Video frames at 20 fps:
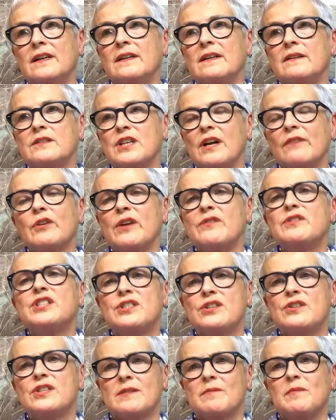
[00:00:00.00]
So I'm going to
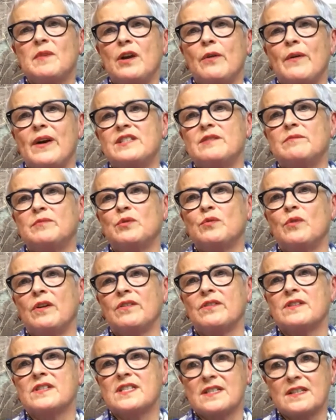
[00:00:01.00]
do some new Edinburgh
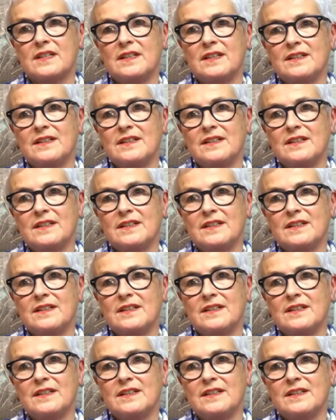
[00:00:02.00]
ones.